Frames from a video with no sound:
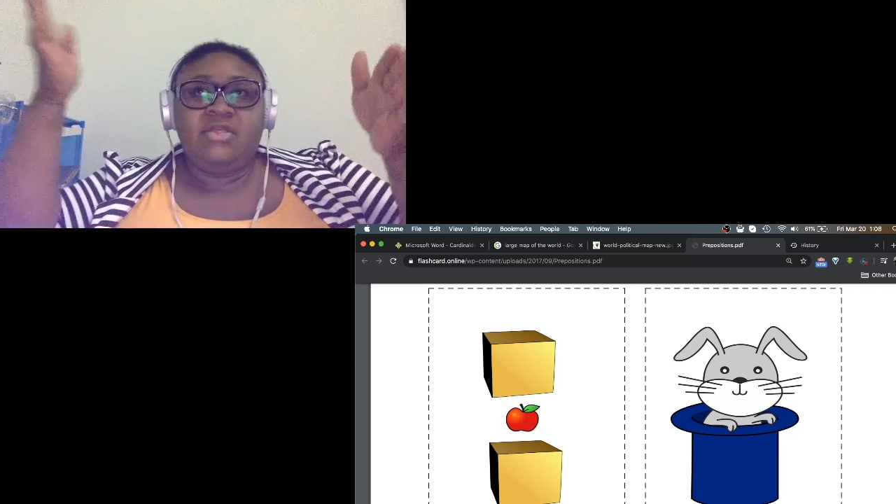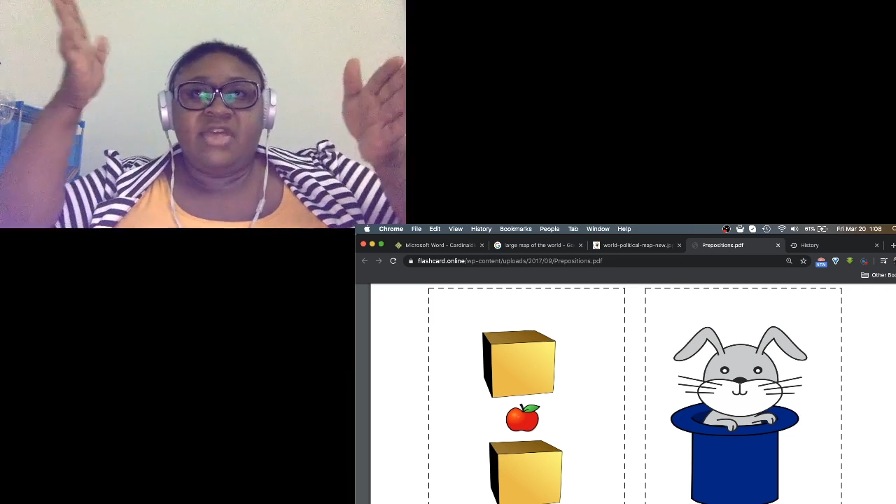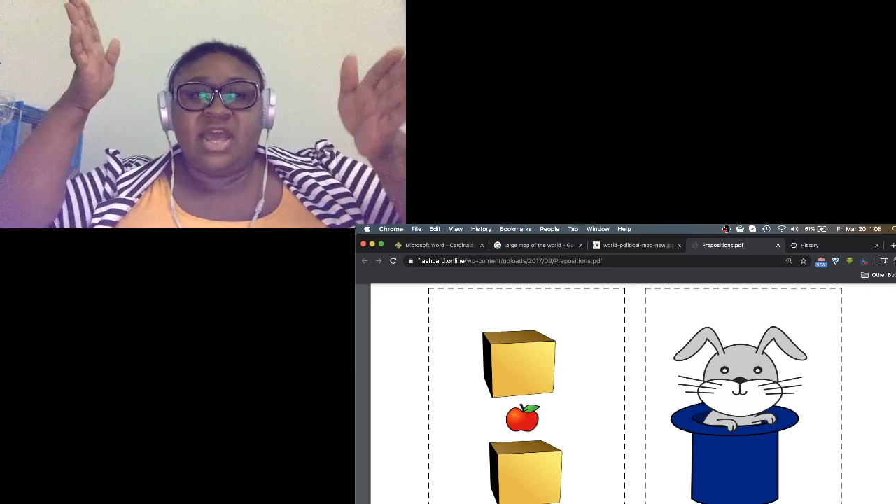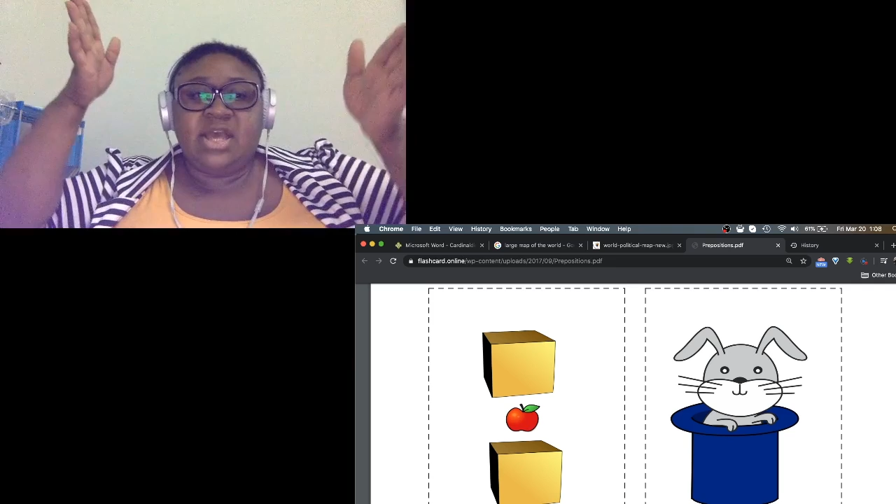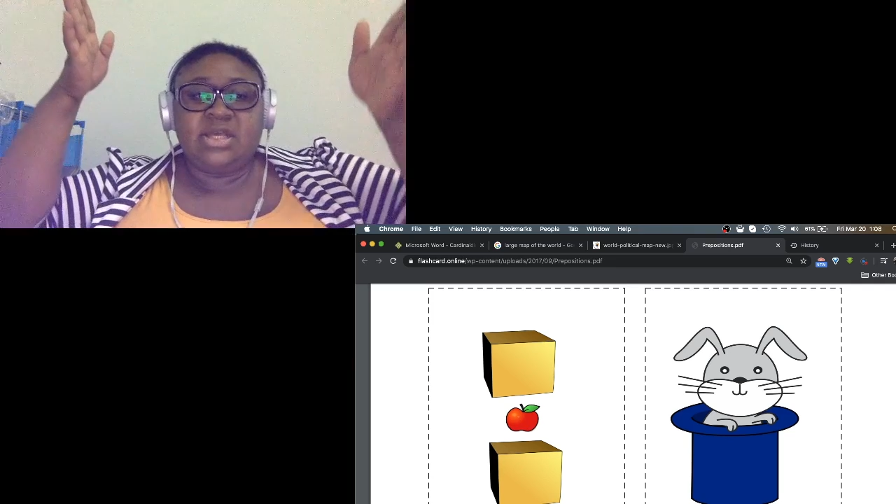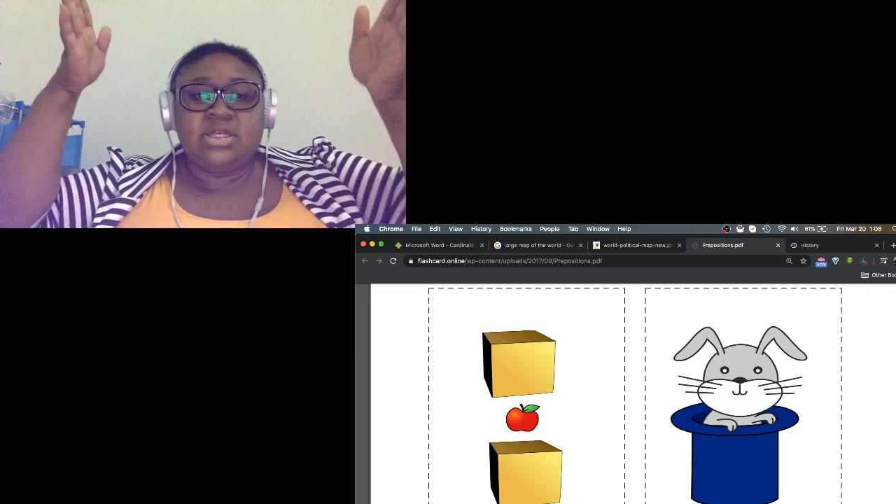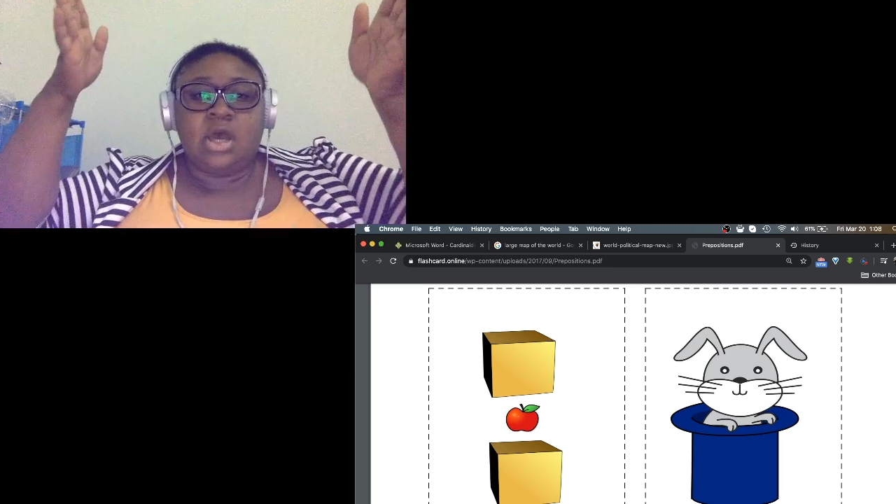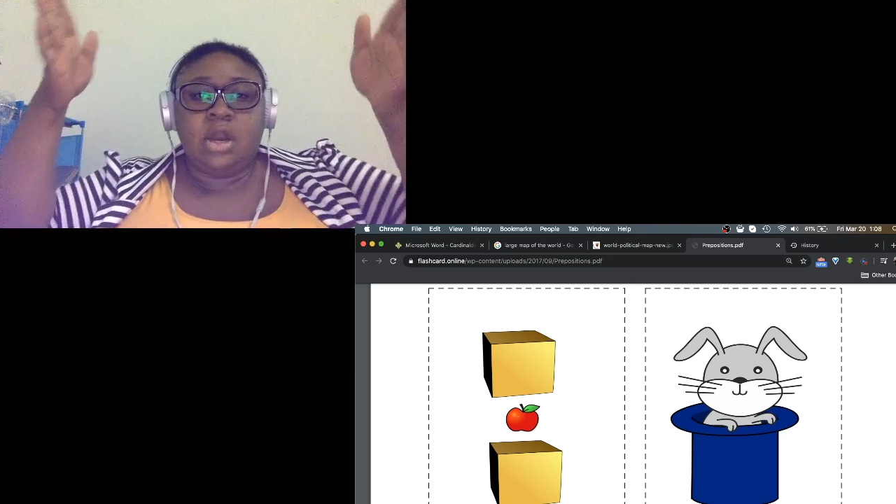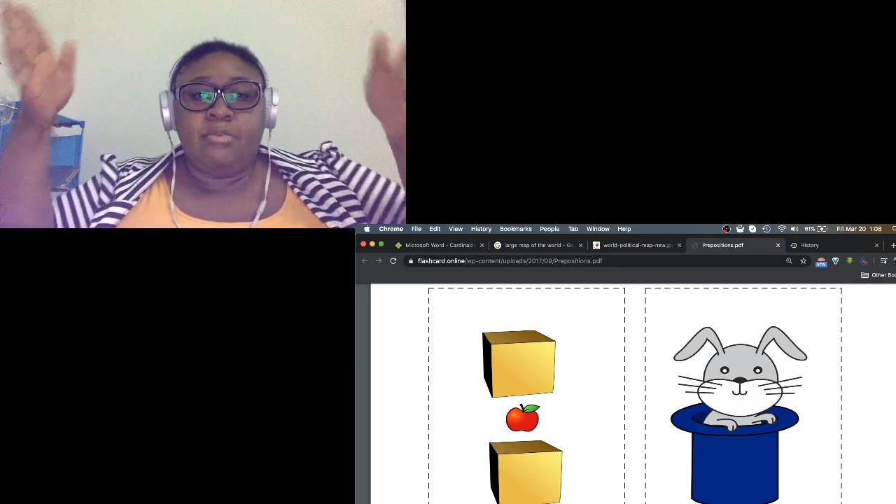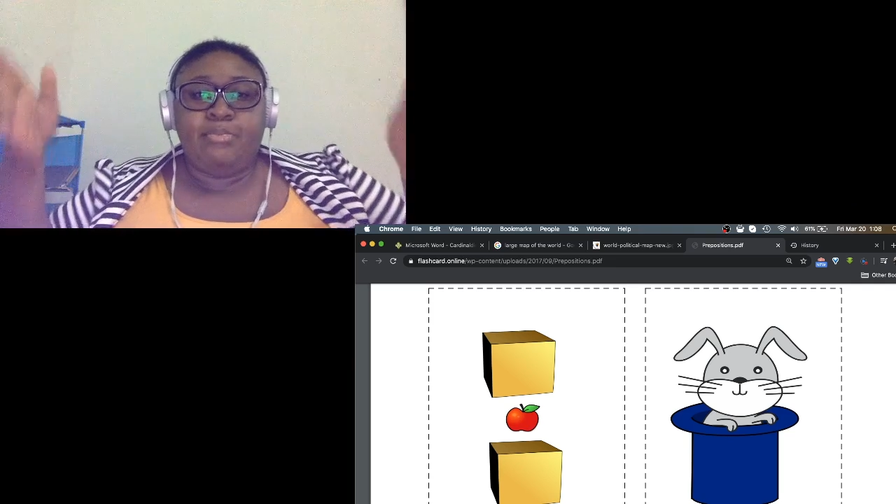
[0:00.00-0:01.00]
things
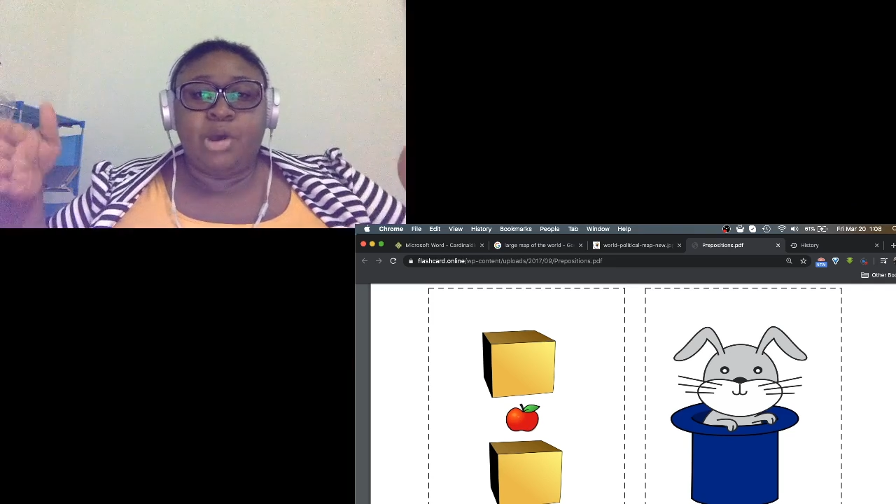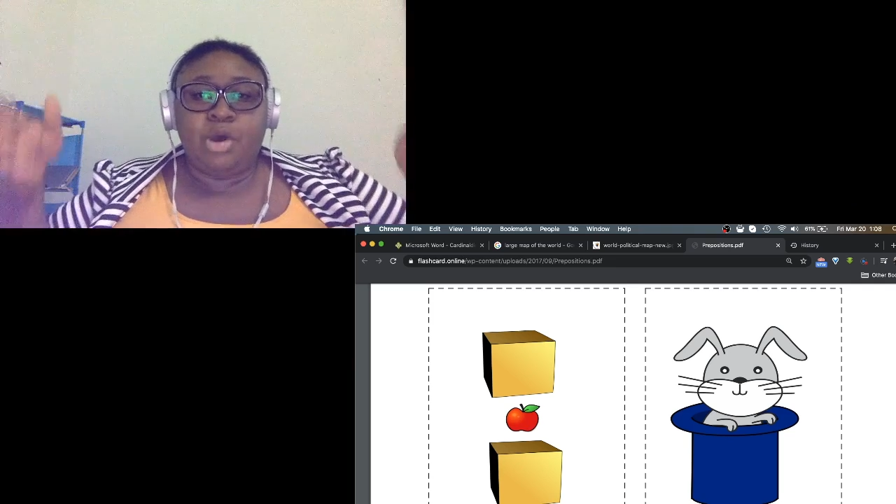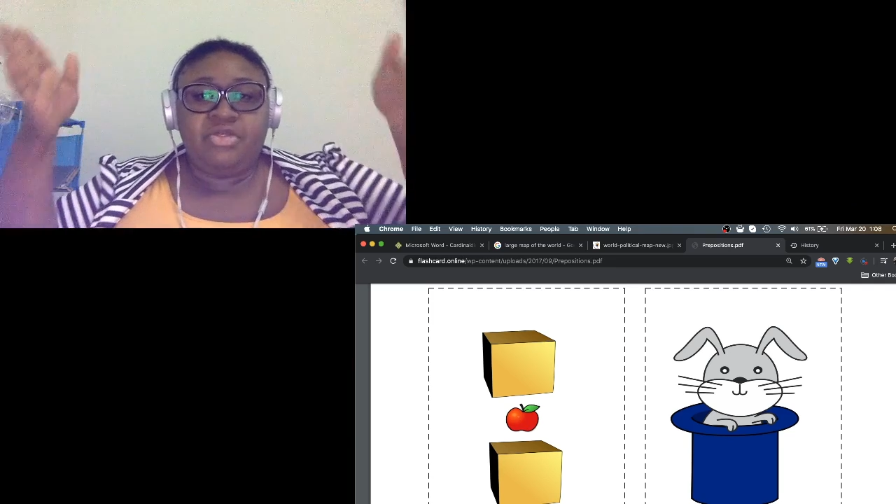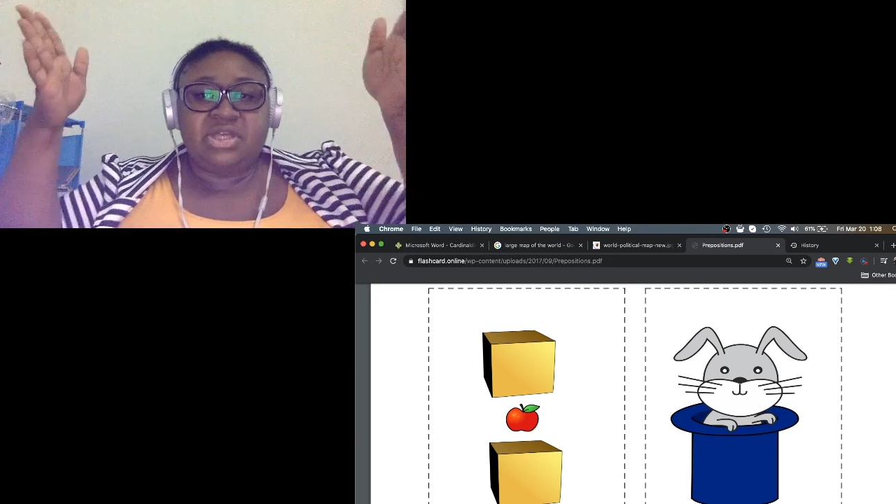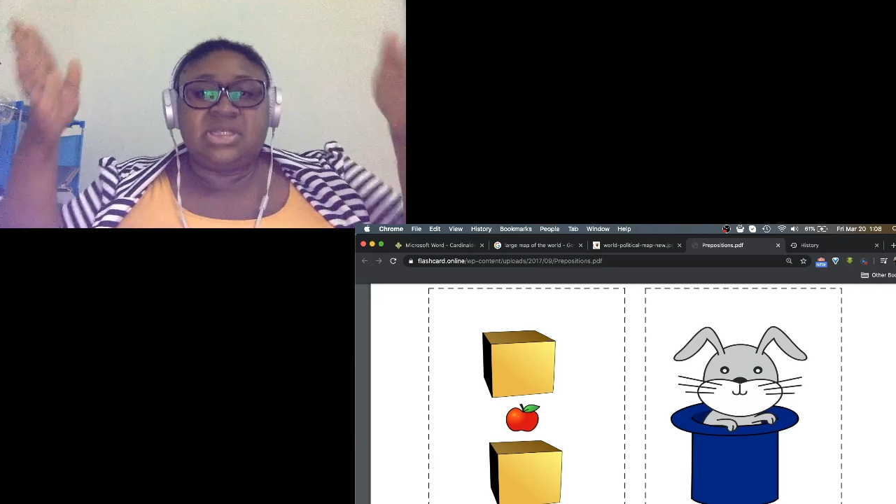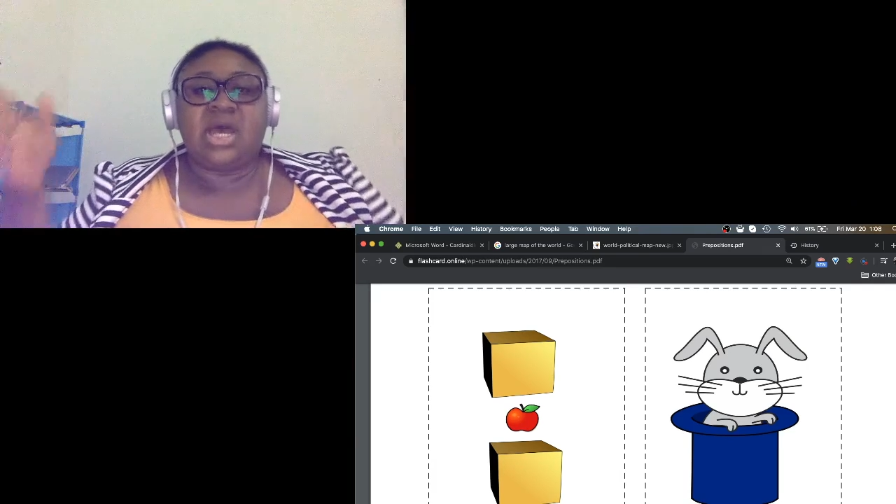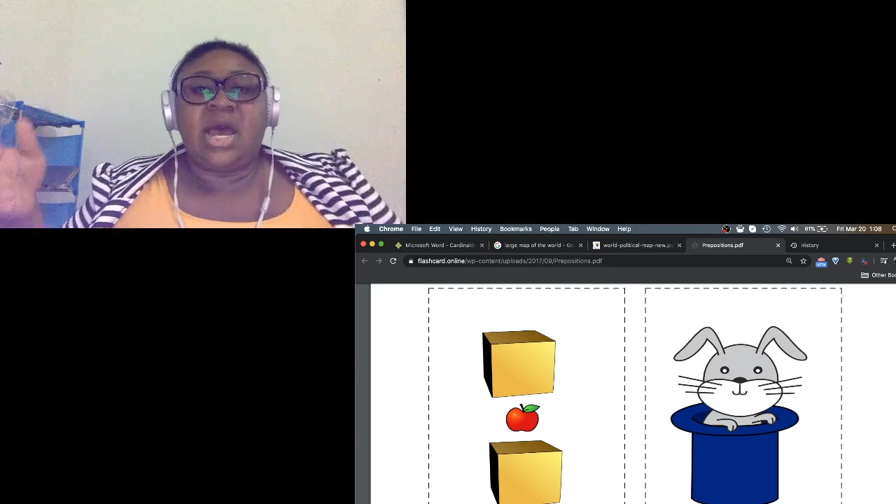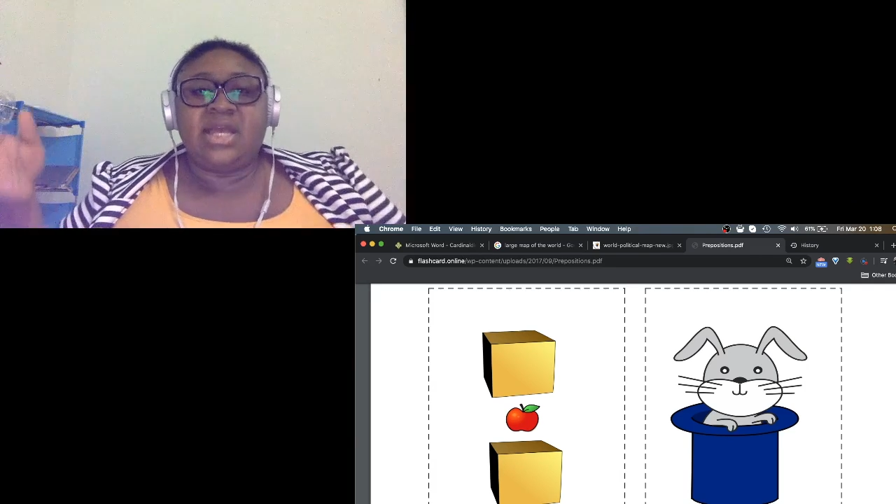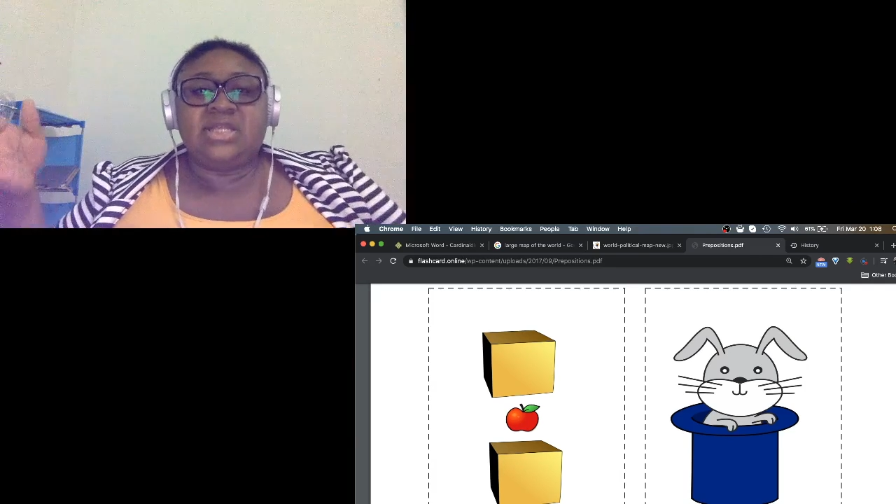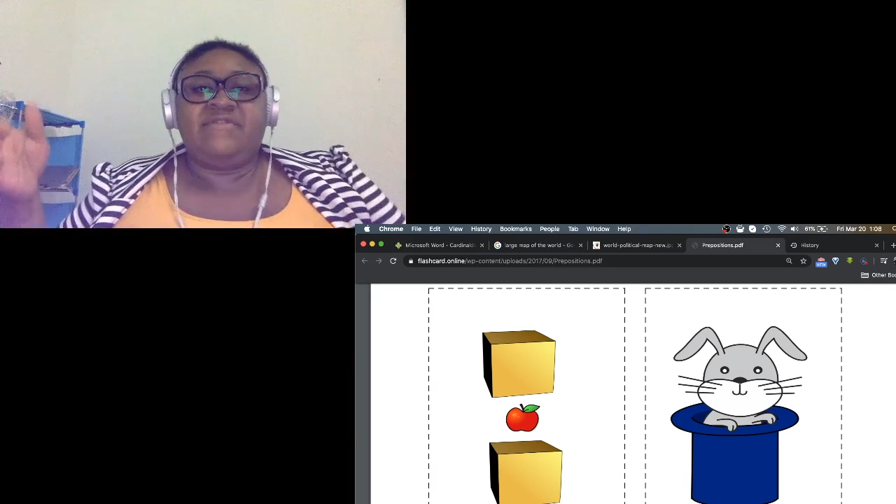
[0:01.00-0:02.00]
on both
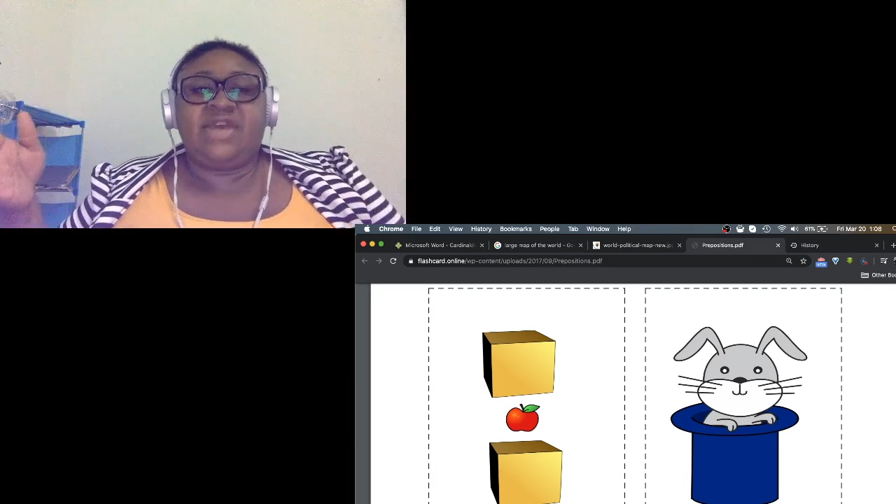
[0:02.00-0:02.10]
sides of